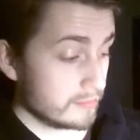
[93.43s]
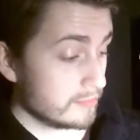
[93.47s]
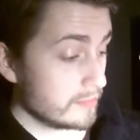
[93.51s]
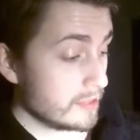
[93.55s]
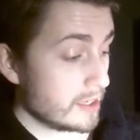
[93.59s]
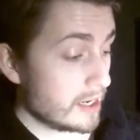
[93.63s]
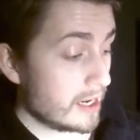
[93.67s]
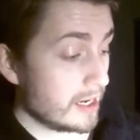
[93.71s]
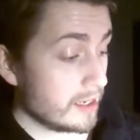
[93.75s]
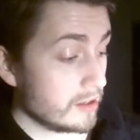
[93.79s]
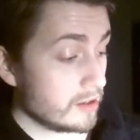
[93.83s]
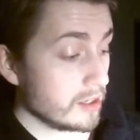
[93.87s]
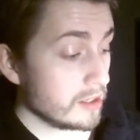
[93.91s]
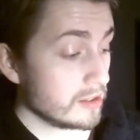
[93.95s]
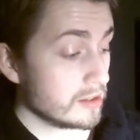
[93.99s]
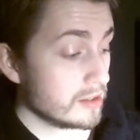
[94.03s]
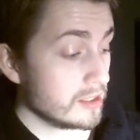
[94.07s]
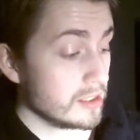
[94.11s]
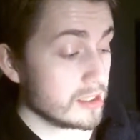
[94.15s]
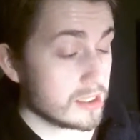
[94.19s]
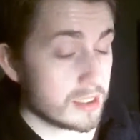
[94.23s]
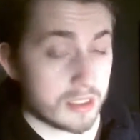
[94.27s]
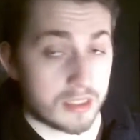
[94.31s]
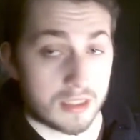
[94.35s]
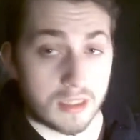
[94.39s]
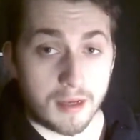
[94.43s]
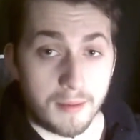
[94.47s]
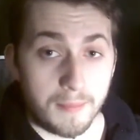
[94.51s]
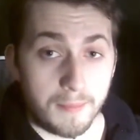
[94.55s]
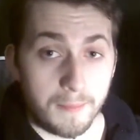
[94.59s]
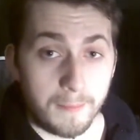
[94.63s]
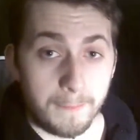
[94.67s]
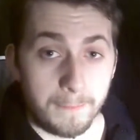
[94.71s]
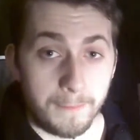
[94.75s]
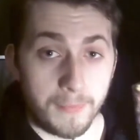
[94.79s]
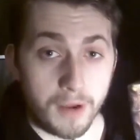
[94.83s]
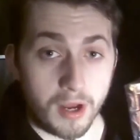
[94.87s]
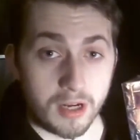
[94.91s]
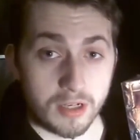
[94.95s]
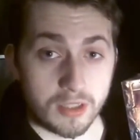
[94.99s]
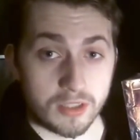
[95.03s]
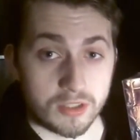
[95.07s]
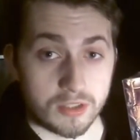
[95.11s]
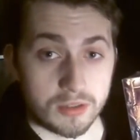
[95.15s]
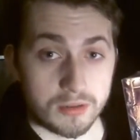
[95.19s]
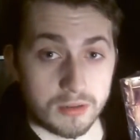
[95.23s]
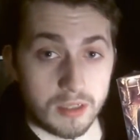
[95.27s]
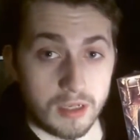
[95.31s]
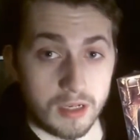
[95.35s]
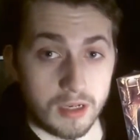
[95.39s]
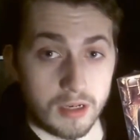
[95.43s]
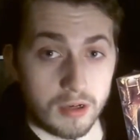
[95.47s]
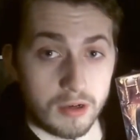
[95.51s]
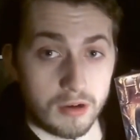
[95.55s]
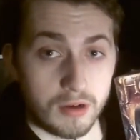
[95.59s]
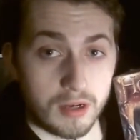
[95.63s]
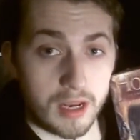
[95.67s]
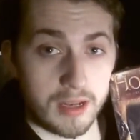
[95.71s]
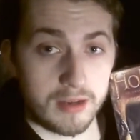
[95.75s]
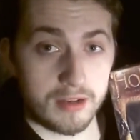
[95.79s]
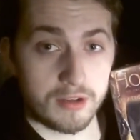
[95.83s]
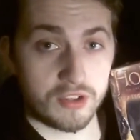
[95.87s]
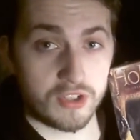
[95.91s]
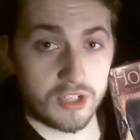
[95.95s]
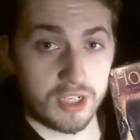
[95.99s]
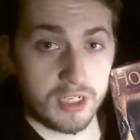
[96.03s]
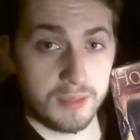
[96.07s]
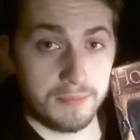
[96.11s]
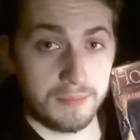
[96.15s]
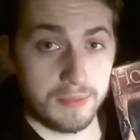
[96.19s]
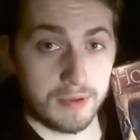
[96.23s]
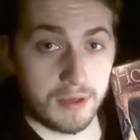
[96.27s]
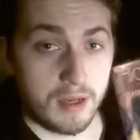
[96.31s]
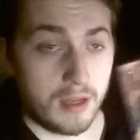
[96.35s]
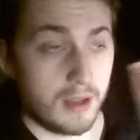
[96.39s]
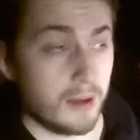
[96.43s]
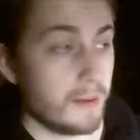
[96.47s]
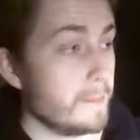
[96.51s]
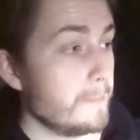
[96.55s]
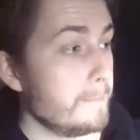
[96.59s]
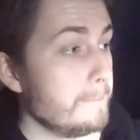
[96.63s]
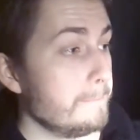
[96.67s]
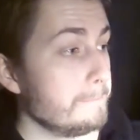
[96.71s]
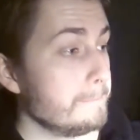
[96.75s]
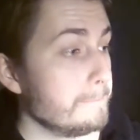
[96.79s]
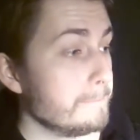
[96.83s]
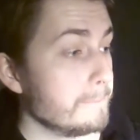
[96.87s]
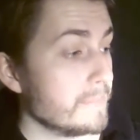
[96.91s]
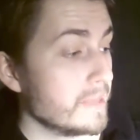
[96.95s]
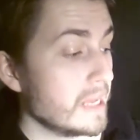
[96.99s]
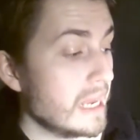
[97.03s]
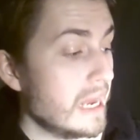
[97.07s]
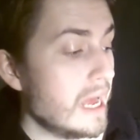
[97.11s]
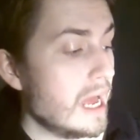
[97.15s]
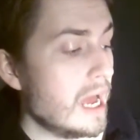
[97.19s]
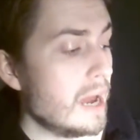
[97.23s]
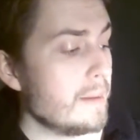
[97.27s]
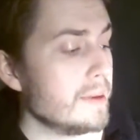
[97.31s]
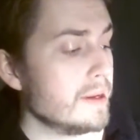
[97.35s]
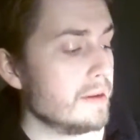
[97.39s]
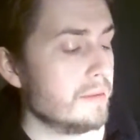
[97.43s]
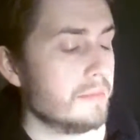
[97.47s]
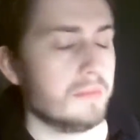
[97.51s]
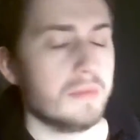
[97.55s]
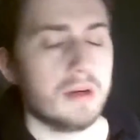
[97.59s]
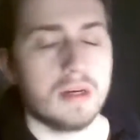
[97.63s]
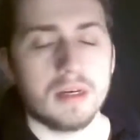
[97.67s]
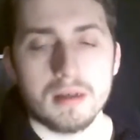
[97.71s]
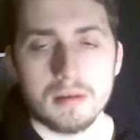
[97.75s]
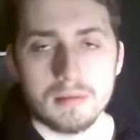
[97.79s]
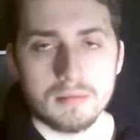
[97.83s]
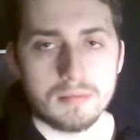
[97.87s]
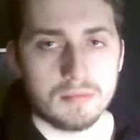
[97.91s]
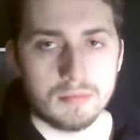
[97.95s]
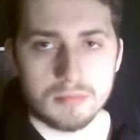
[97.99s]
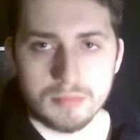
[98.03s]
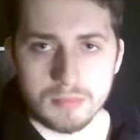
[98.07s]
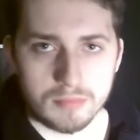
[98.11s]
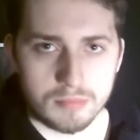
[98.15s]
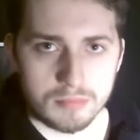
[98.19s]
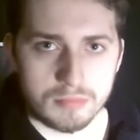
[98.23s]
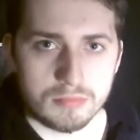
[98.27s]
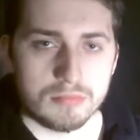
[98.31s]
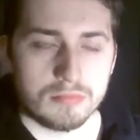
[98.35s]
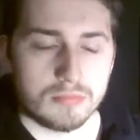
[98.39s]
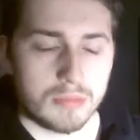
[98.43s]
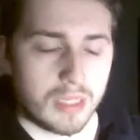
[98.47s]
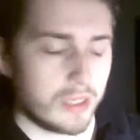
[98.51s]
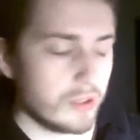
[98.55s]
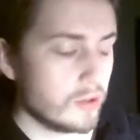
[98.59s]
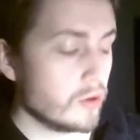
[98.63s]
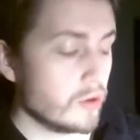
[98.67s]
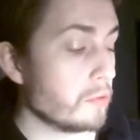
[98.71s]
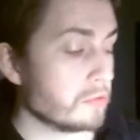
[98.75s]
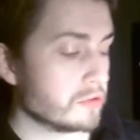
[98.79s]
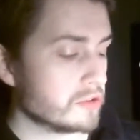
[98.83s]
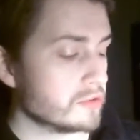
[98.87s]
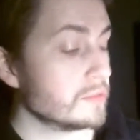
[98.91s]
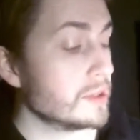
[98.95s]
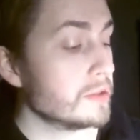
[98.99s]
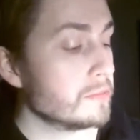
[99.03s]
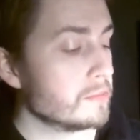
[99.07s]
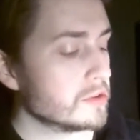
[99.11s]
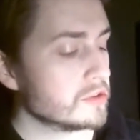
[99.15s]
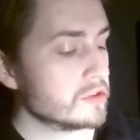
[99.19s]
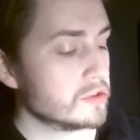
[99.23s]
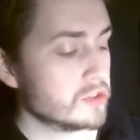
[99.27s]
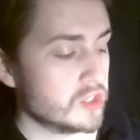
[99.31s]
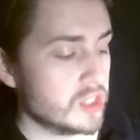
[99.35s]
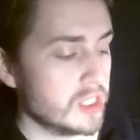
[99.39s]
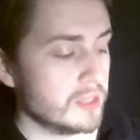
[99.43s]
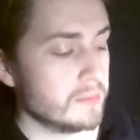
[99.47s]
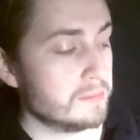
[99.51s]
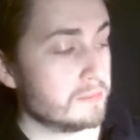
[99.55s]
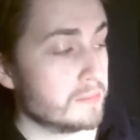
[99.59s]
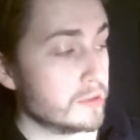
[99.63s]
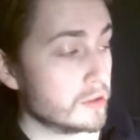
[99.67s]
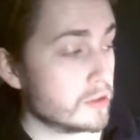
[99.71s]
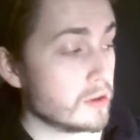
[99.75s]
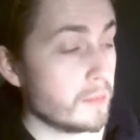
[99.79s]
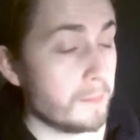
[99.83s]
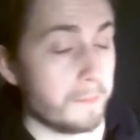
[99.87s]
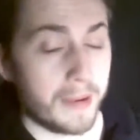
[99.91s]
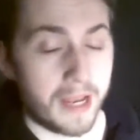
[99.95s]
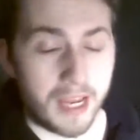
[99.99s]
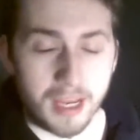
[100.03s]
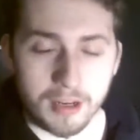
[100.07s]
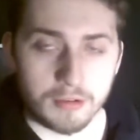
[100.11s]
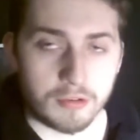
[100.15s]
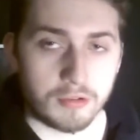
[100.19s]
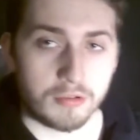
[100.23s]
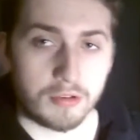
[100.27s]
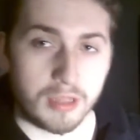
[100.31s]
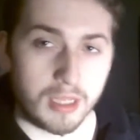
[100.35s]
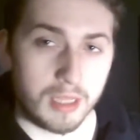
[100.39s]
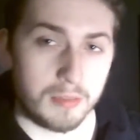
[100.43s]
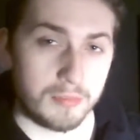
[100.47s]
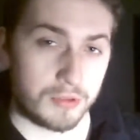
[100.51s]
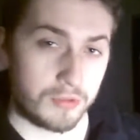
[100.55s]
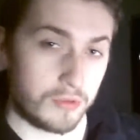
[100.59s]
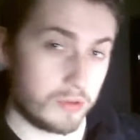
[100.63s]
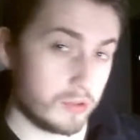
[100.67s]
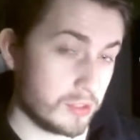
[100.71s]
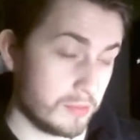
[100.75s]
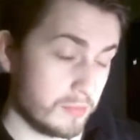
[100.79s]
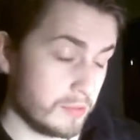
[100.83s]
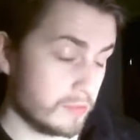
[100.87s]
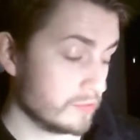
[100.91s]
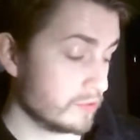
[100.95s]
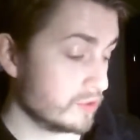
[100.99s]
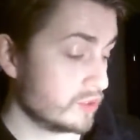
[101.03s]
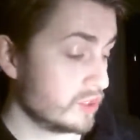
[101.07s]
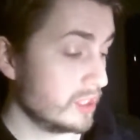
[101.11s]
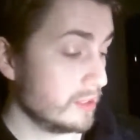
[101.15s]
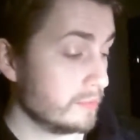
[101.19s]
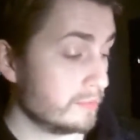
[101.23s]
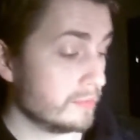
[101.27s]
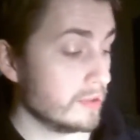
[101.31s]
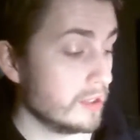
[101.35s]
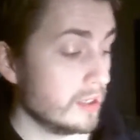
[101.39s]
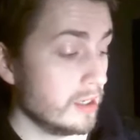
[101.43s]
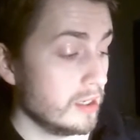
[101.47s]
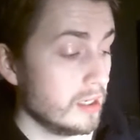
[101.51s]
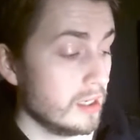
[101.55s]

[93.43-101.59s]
I got this box kind of cheap. I mean, no, so it wasn't cheap, but compared to Games Workshop, it was cheap.